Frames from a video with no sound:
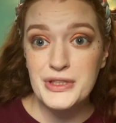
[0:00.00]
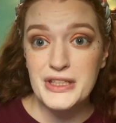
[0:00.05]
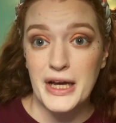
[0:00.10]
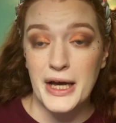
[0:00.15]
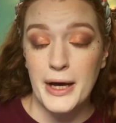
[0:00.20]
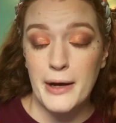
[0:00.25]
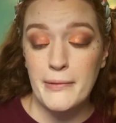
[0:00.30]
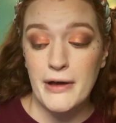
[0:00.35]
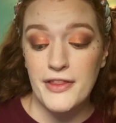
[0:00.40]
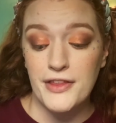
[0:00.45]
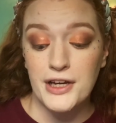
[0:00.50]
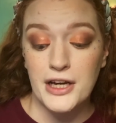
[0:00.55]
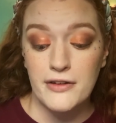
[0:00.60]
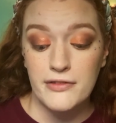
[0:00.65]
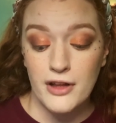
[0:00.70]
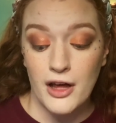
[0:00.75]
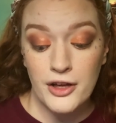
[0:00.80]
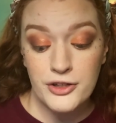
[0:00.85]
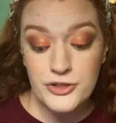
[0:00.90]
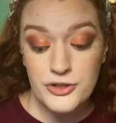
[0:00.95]
I think I've
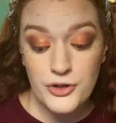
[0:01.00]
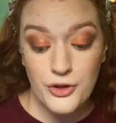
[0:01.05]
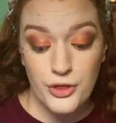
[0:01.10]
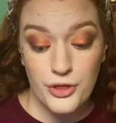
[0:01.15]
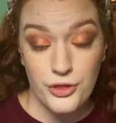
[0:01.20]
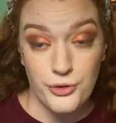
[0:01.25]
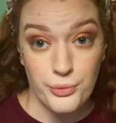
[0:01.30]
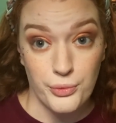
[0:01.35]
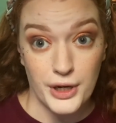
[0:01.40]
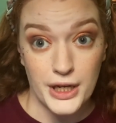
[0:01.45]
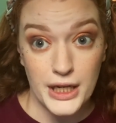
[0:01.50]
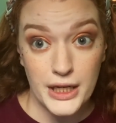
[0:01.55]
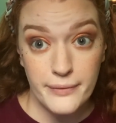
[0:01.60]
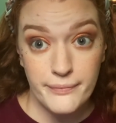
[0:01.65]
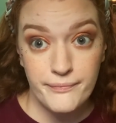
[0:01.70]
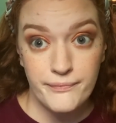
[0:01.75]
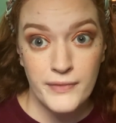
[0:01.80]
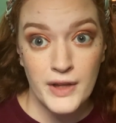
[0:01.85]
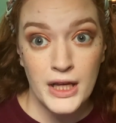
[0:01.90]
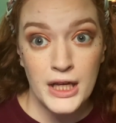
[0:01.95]
lost 3.
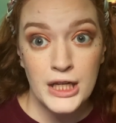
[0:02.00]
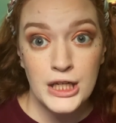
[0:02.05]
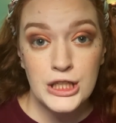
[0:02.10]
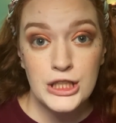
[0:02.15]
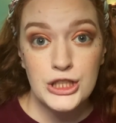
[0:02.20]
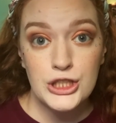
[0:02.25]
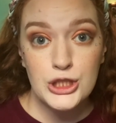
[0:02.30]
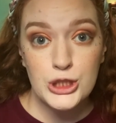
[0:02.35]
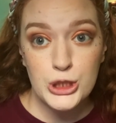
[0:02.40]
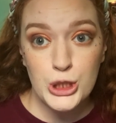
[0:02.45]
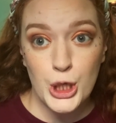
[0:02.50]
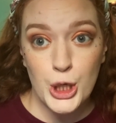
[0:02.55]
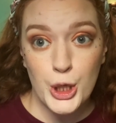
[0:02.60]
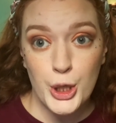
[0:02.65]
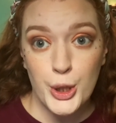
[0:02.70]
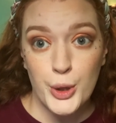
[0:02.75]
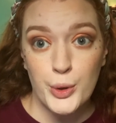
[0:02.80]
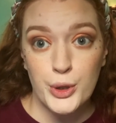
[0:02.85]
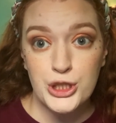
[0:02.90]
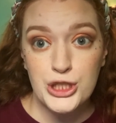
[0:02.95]

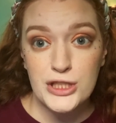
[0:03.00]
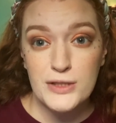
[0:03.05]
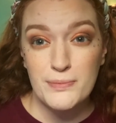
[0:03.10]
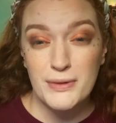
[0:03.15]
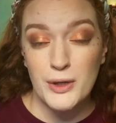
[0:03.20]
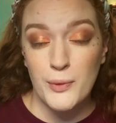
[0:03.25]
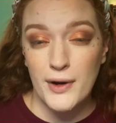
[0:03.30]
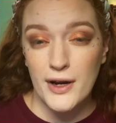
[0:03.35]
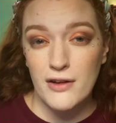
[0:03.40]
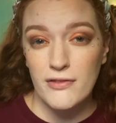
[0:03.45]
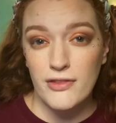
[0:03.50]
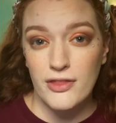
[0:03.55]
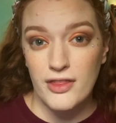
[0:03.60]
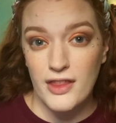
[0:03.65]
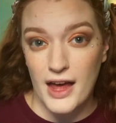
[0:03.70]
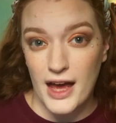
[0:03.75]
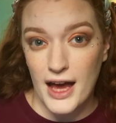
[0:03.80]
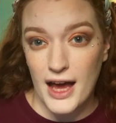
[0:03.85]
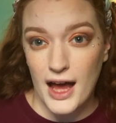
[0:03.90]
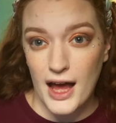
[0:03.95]
So just be aware of
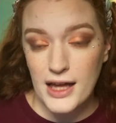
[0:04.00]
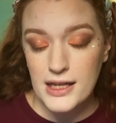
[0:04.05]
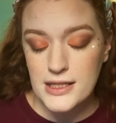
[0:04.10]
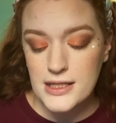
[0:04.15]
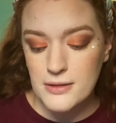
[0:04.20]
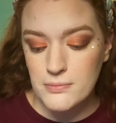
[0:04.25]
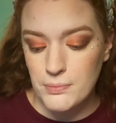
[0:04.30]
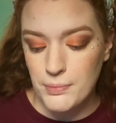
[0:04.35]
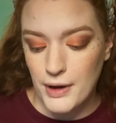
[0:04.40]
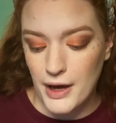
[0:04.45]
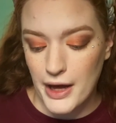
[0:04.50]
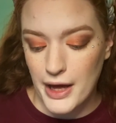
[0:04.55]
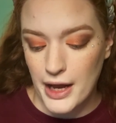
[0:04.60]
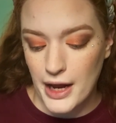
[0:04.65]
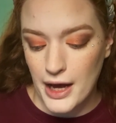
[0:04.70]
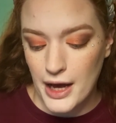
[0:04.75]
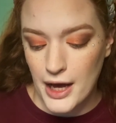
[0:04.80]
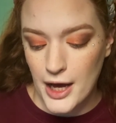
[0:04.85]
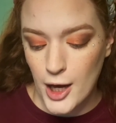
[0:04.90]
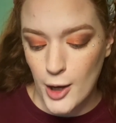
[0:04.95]
that. But
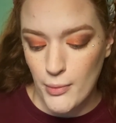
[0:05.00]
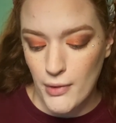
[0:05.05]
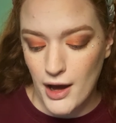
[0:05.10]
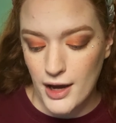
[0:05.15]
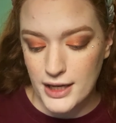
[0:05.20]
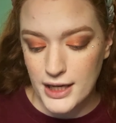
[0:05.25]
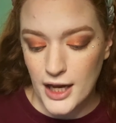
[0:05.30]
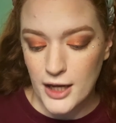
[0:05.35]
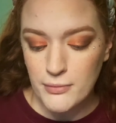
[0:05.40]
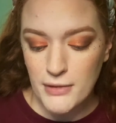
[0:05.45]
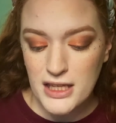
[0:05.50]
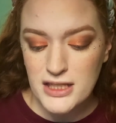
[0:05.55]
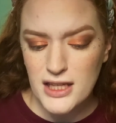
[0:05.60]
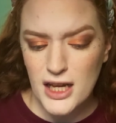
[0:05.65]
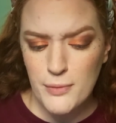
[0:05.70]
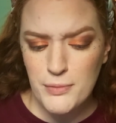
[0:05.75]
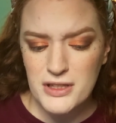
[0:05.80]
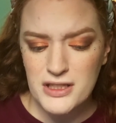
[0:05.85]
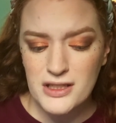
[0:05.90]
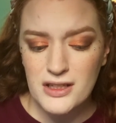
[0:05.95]
again, my
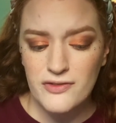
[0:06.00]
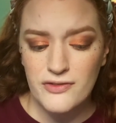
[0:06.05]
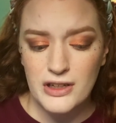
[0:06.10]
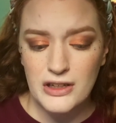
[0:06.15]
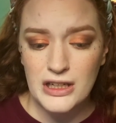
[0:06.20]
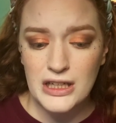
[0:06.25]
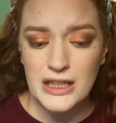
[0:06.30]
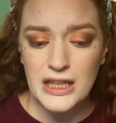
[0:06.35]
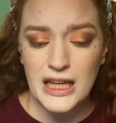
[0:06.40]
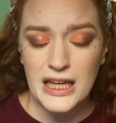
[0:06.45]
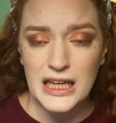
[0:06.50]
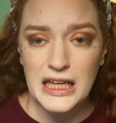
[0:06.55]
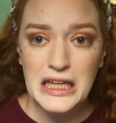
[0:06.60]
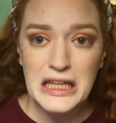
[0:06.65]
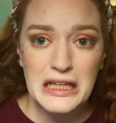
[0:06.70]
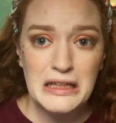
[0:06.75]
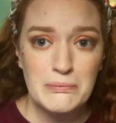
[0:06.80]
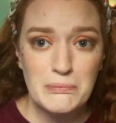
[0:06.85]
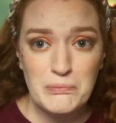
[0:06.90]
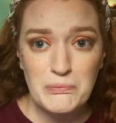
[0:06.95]
setup isn't very like
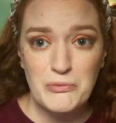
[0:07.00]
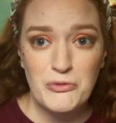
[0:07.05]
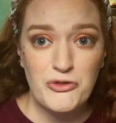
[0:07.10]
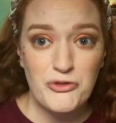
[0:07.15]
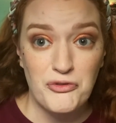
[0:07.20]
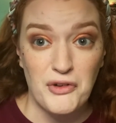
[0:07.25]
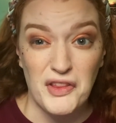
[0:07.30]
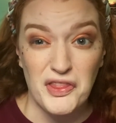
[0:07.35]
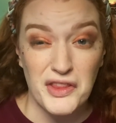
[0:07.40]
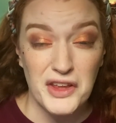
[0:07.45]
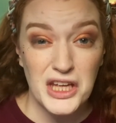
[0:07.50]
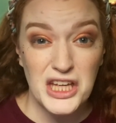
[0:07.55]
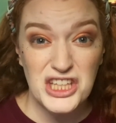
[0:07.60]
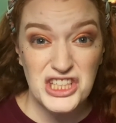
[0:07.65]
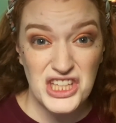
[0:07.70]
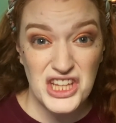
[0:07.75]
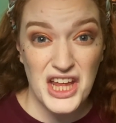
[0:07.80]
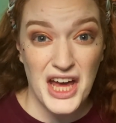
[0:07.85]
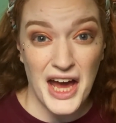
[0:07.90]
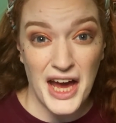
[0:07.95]
friendly to
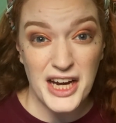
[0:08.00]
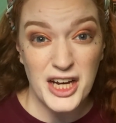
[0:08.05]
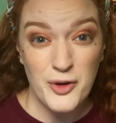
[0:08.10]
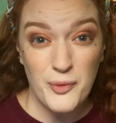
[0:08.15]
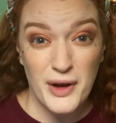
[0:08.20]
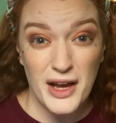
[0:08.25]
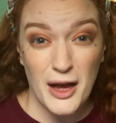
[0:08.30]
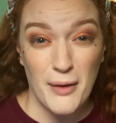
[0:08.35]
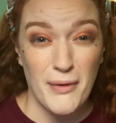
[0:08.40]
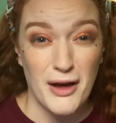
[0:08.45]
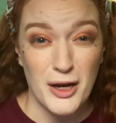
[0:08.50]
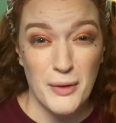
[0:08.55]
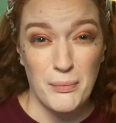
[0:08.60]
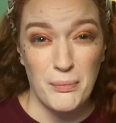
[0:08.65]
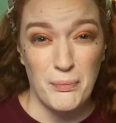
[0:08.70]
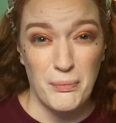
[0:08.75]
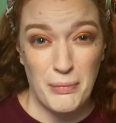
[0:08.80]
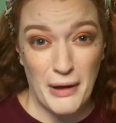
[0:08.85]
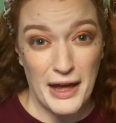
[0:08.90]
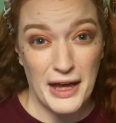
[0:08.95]
that anyway. I'm on a
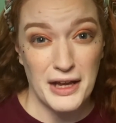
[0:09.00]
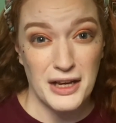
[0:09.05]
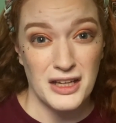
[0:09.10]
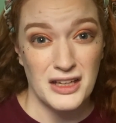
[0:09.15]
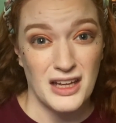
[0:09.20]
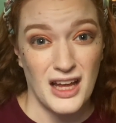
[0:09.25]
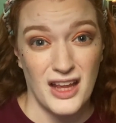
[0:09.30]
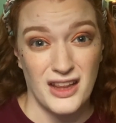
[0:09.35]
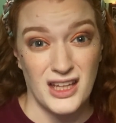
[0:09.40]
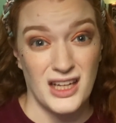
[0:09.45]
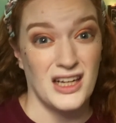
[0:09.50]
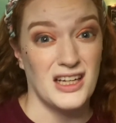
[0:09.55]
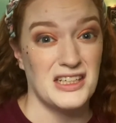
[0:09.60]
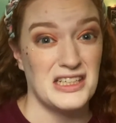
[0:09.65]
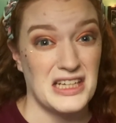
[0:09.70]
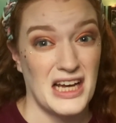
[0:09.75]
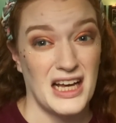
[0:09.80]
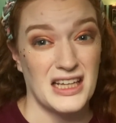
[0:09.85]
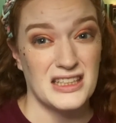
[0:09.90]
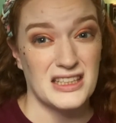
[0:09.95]
bed and then a
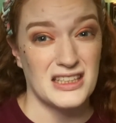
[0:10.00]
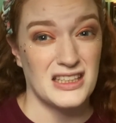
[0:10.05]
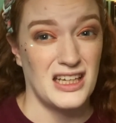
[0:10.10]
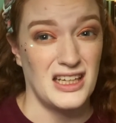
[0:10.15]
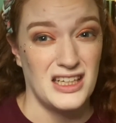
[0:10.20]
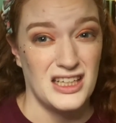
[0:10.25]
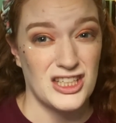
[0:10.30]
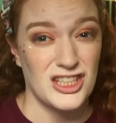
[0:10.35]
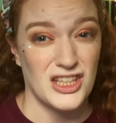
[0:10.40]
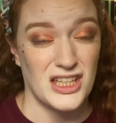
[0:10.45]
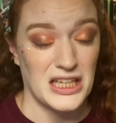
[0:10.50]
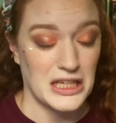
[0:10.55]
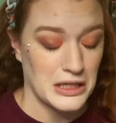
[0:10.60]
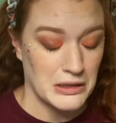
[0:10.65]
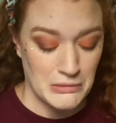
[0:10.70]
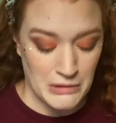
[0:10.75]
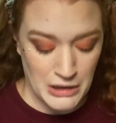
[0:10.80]
desk and it's like